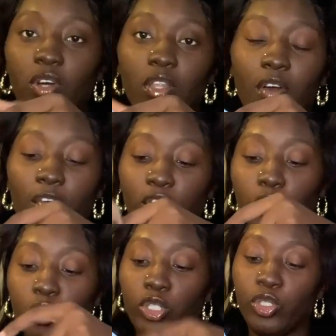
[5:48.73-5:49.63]
for a
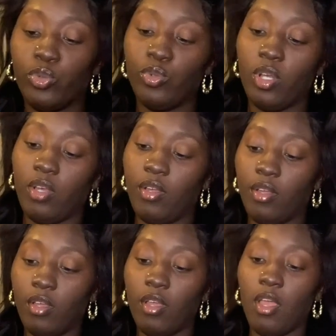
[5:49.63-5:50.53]
photo shoot.
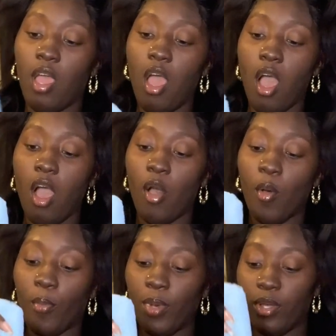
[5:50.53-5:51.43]

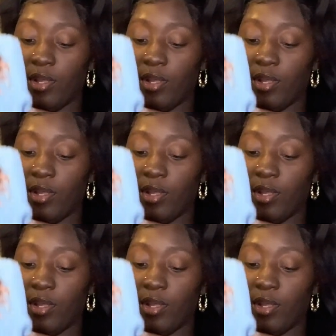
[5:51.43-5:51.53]
Um,